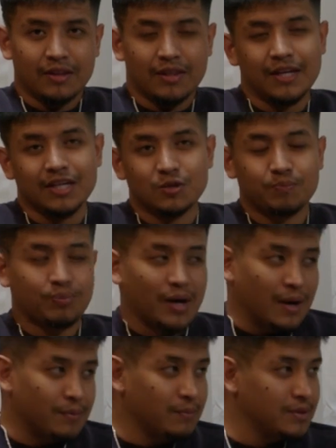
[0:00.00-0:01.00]
then it's
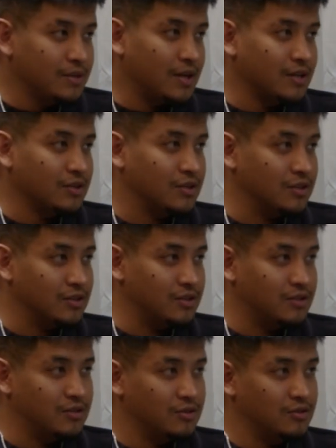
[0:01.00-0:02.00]
probably not a
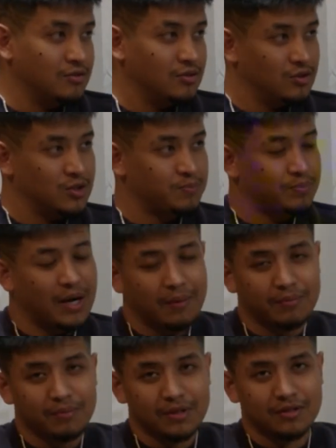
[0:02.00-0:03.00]
good, you're
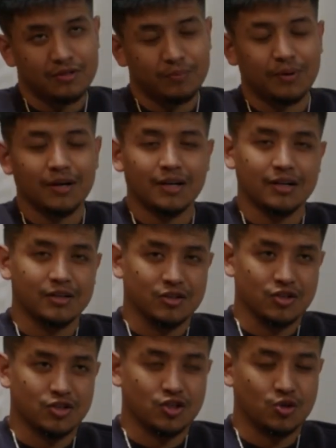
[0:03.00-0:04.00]
probably not in a
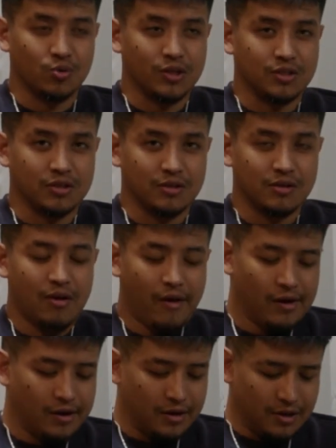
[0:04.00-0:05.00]
good situation.
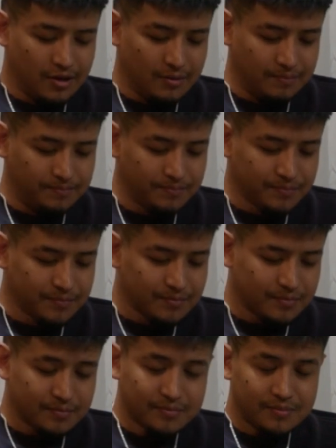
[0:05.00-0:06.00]
Um,
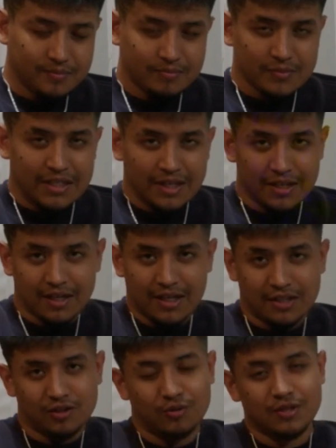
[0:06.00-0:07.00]
and
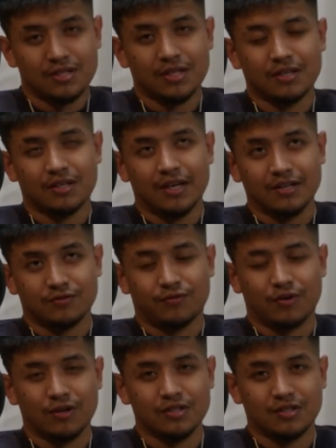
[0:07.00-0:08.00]
like Noah said, as
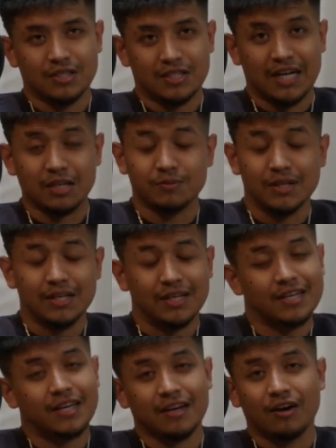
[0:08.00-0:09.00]
far as detachment,
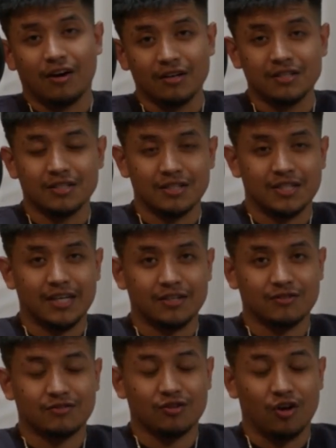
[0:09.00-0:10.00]
it can honestly take
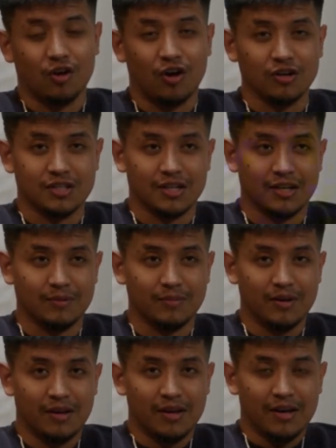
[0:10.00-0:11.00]
a long time,
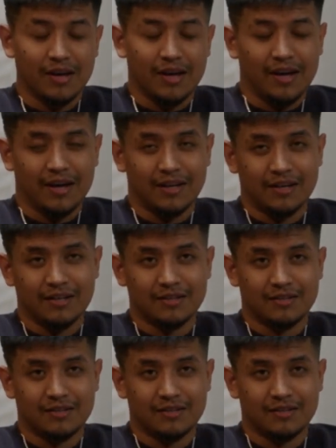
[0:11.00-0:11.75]
and